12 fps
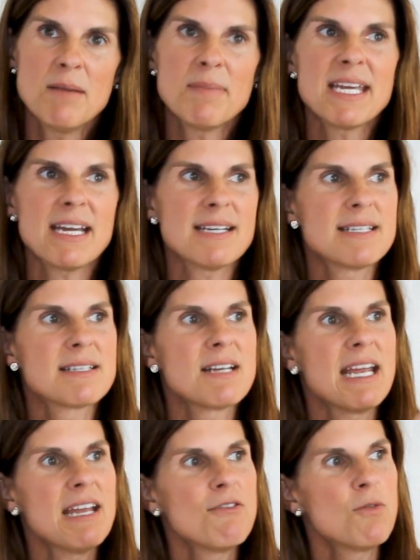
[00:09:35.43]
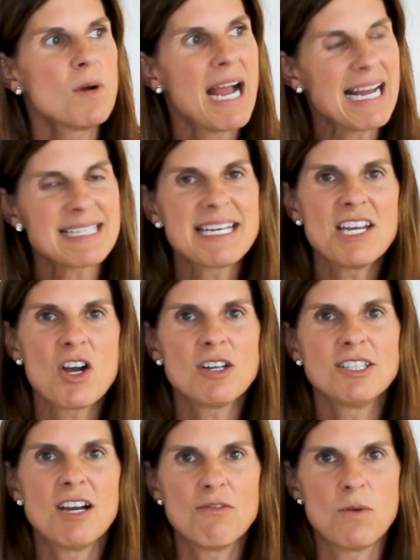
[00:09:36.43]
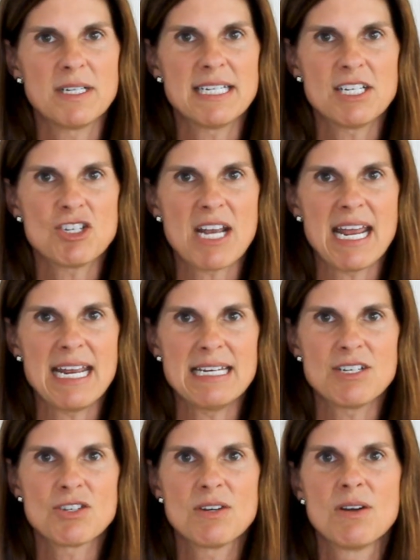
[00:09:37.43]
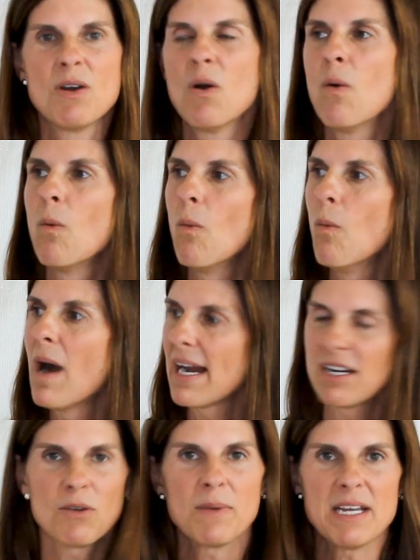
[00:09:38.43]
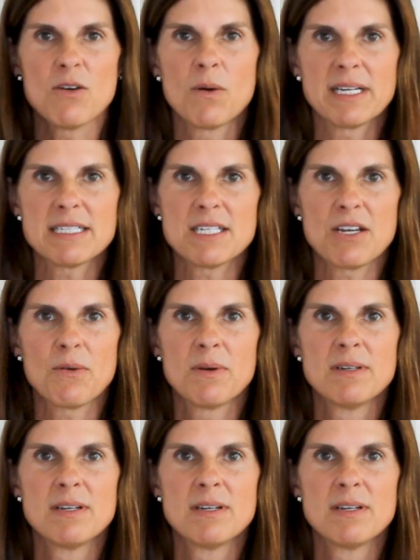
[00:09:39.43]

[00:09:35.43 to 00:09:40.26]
Because if we're asking our loved one to change, why aren't we going to?